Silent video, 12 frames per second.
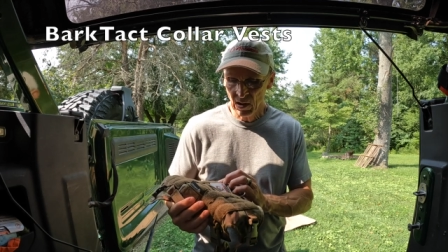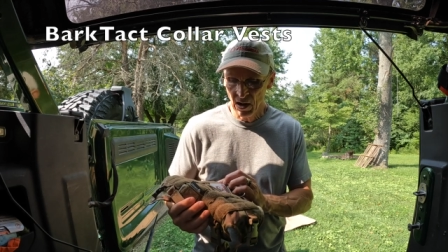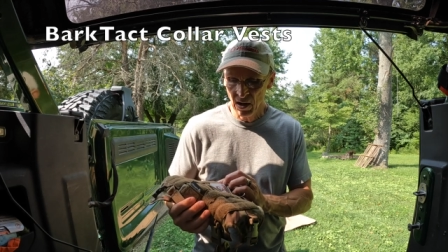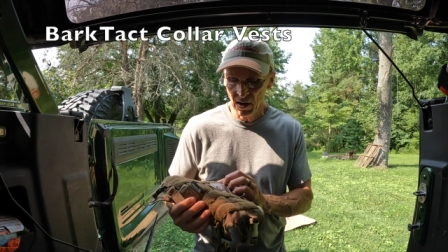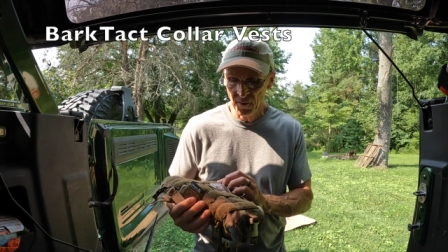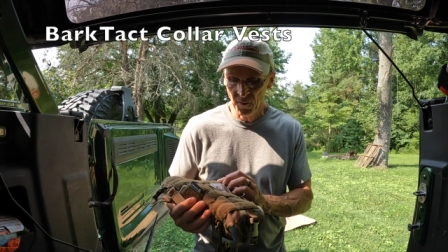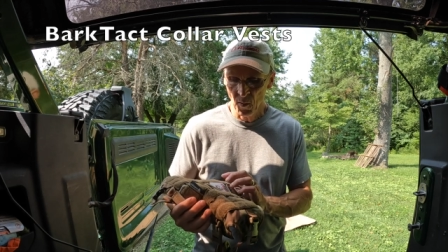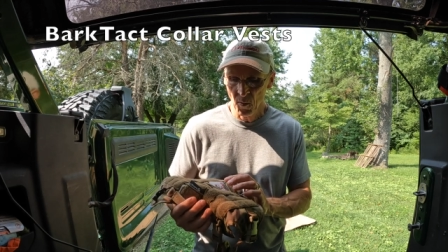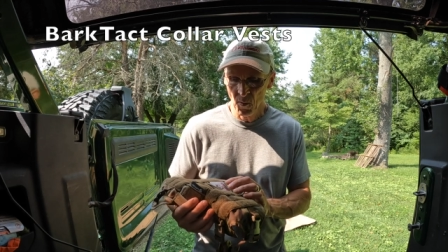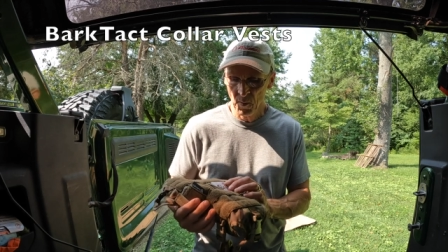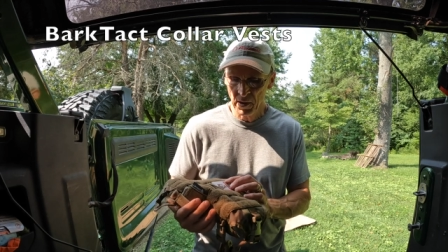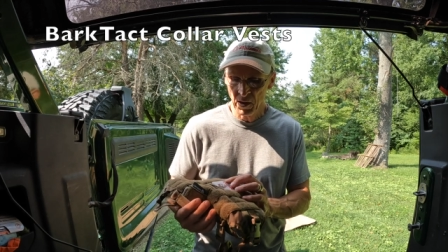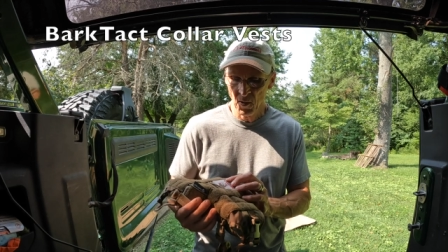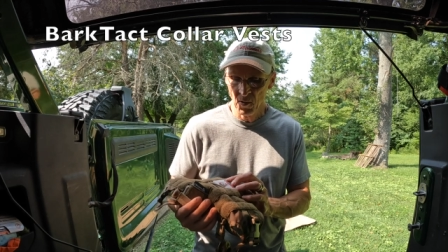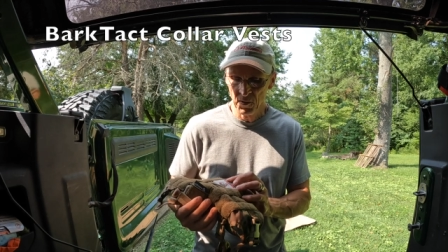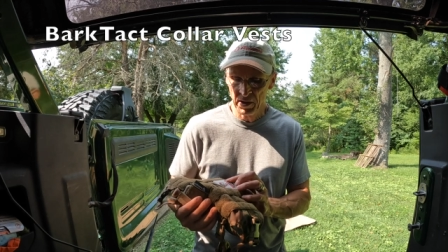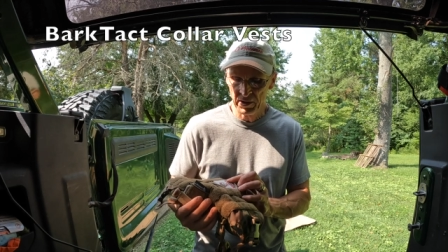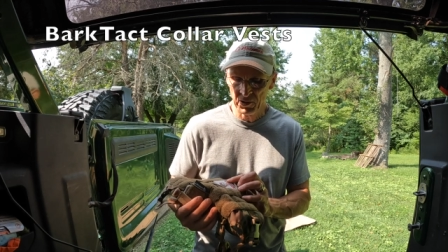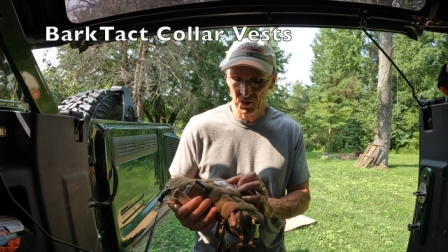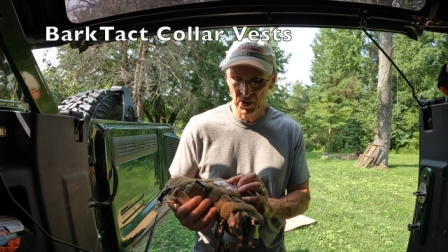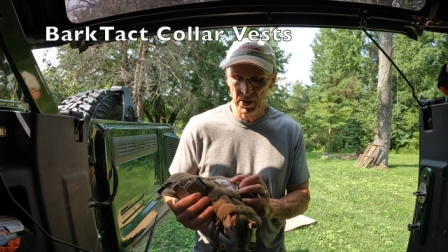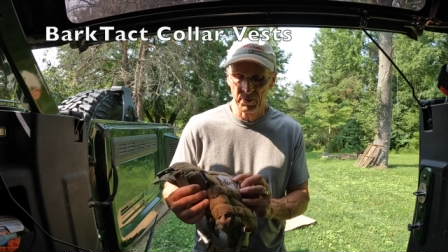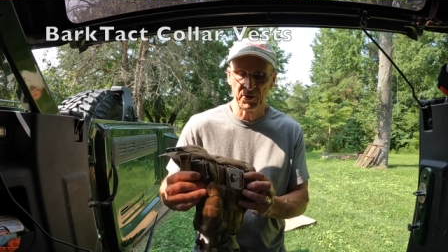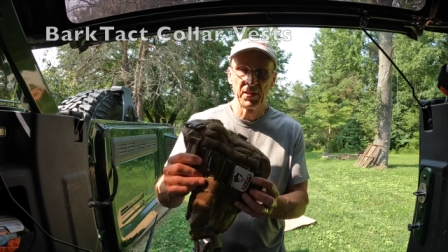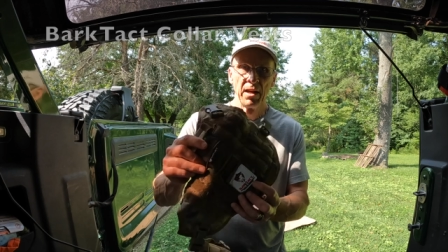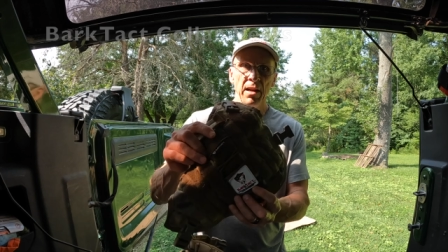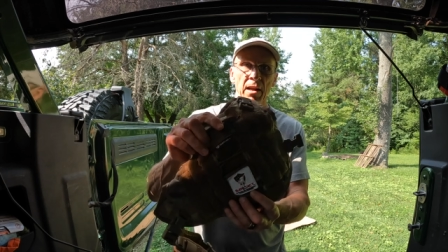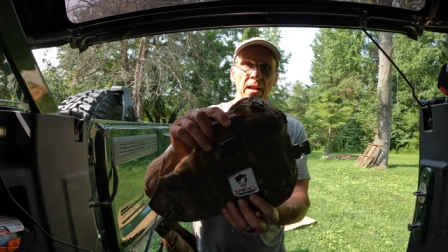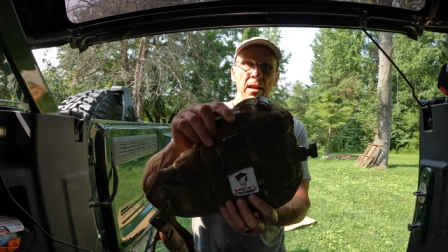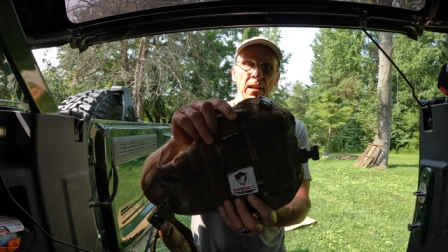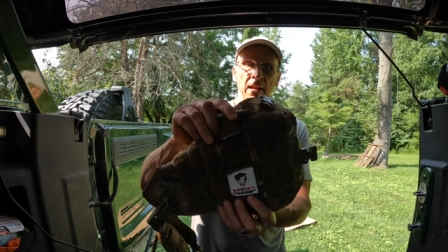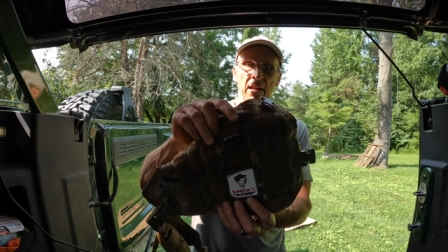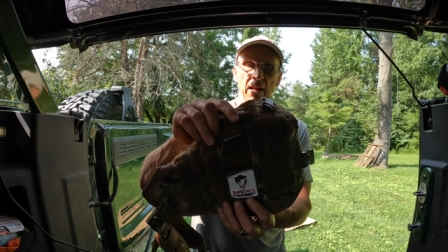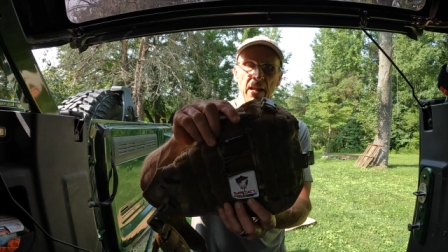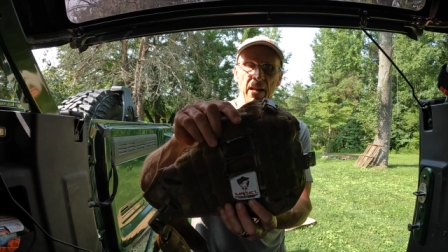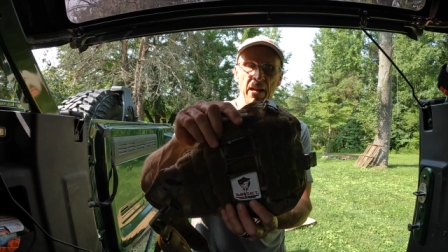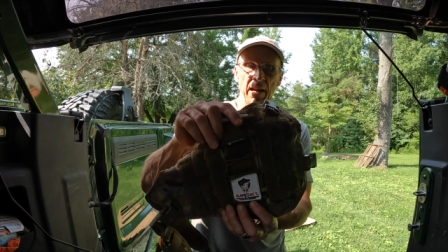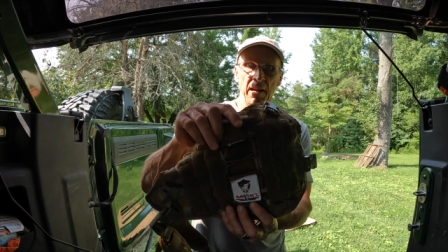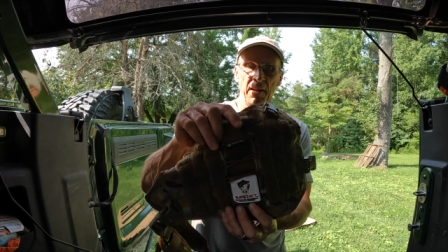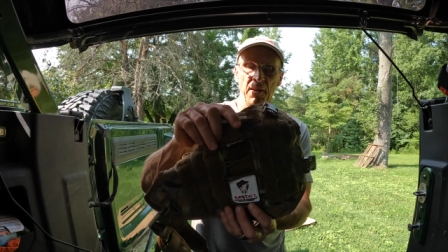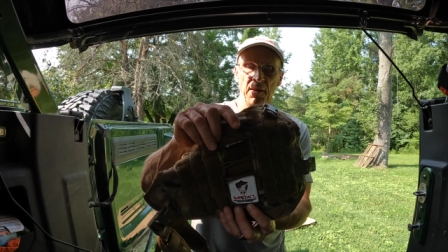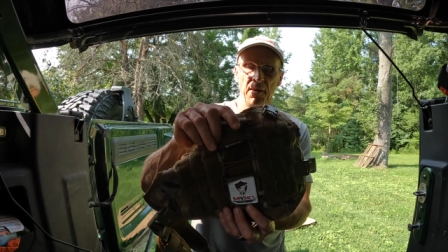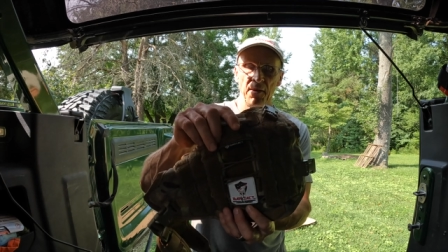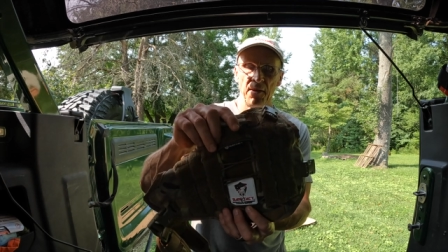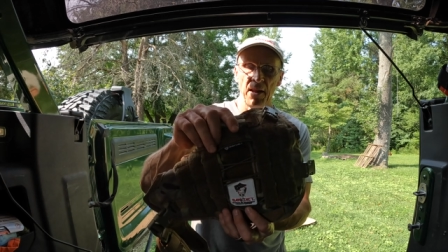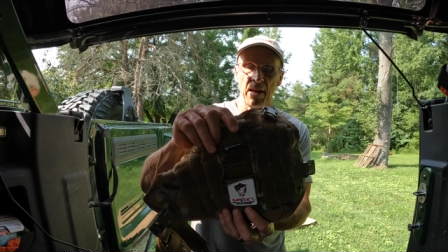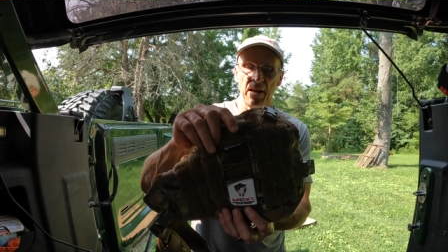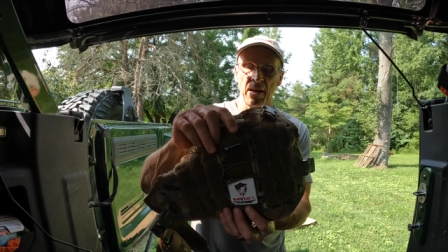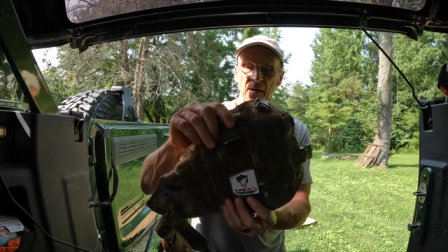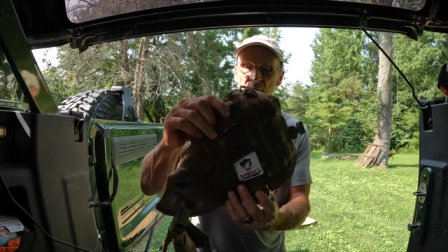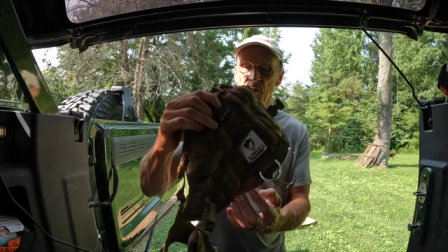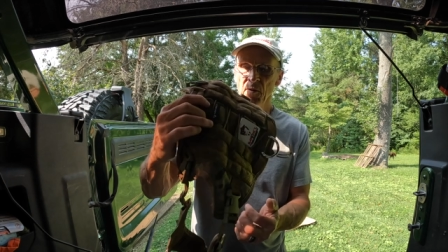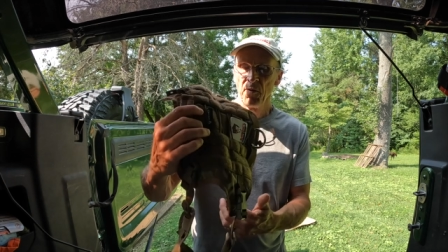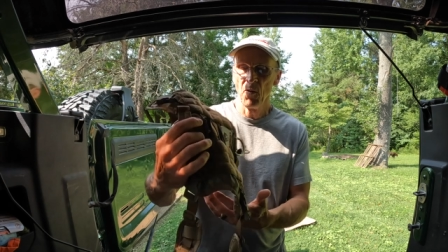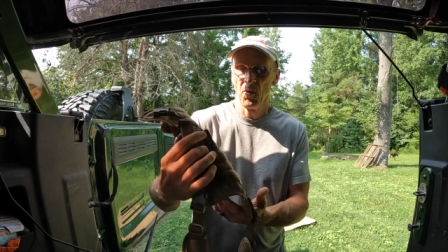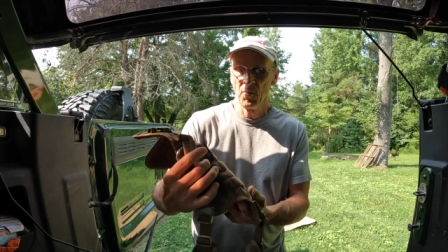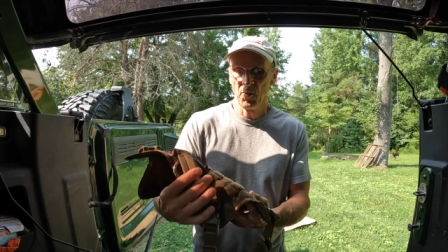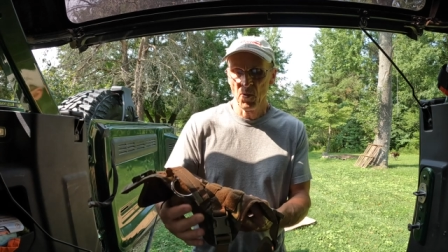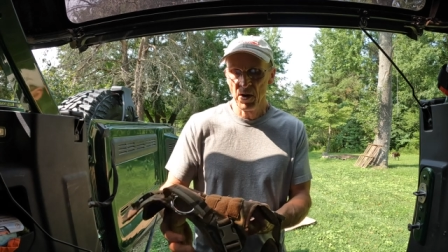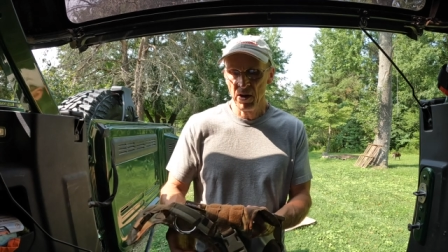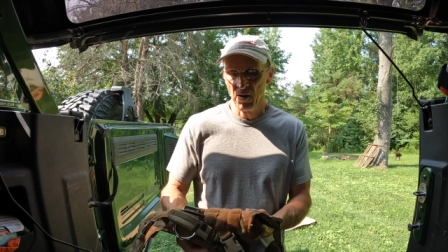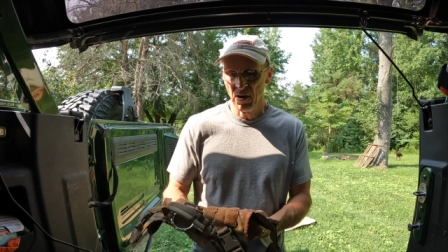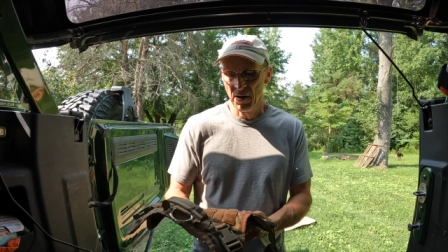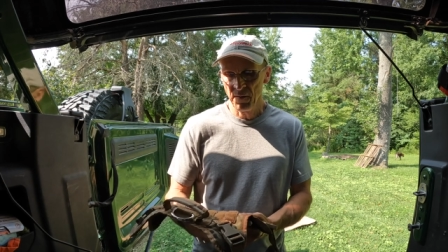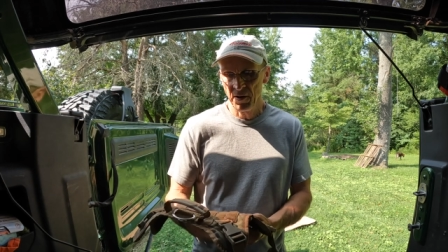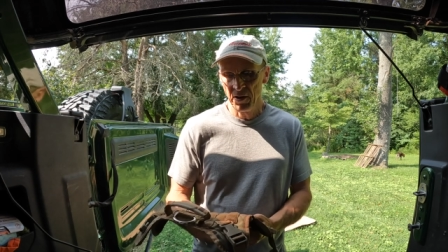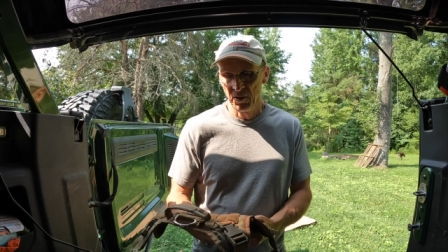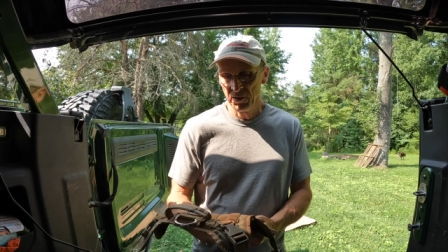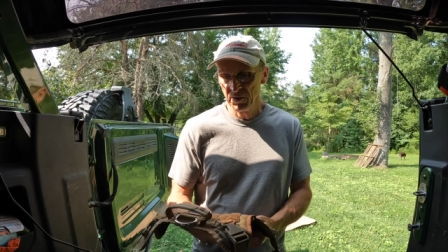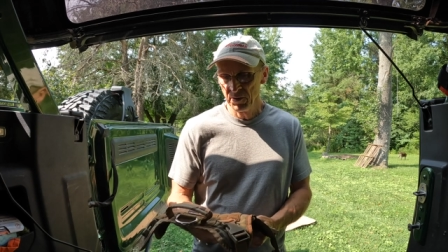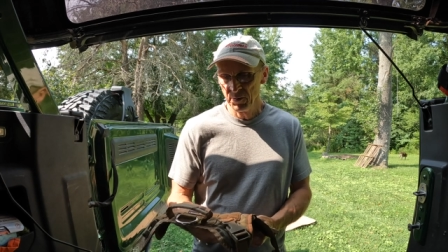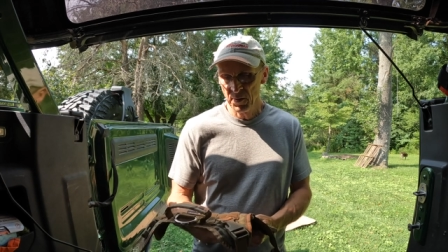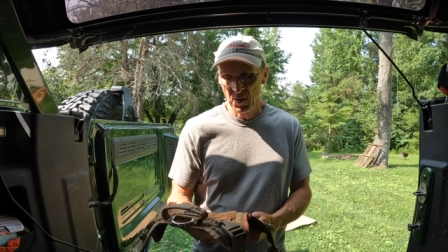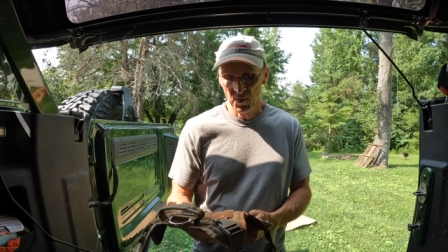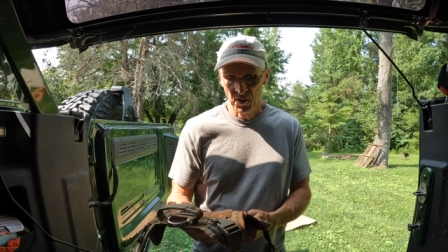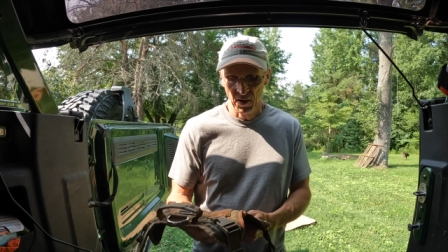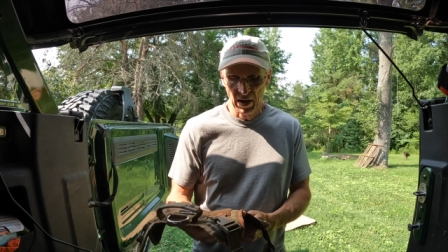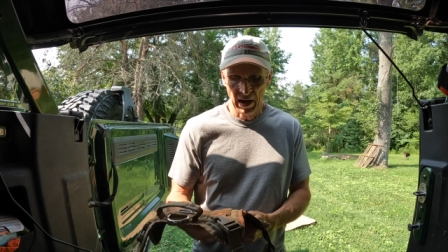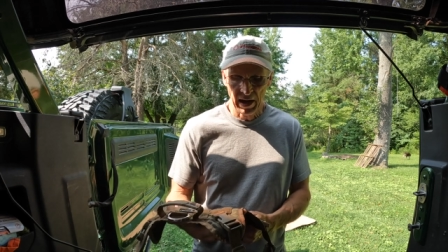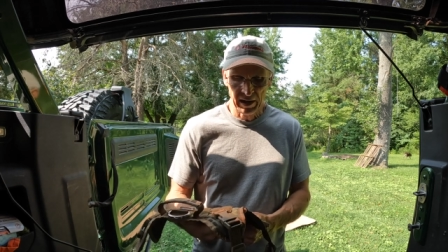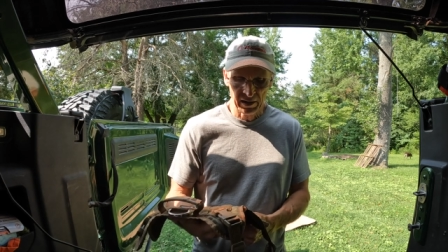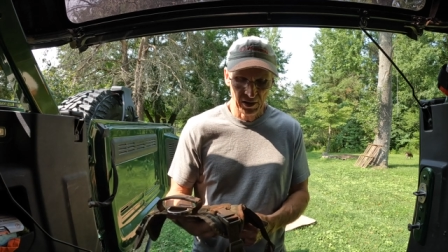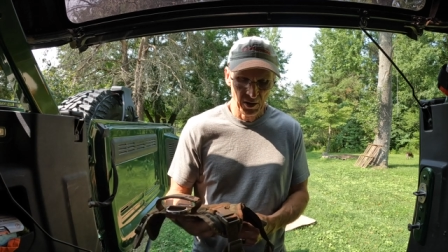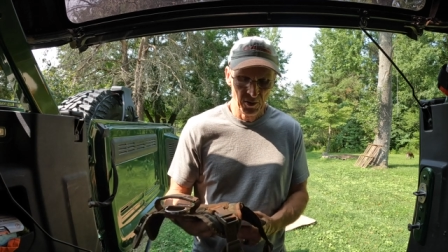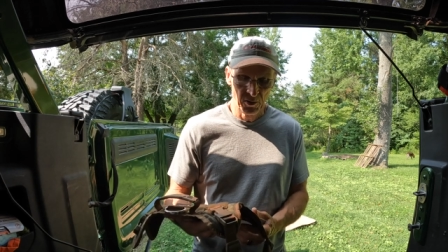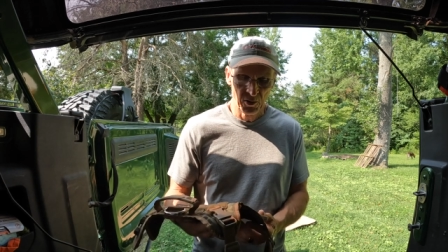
for when we go on these trips, and they have performed well. I've used them on our last two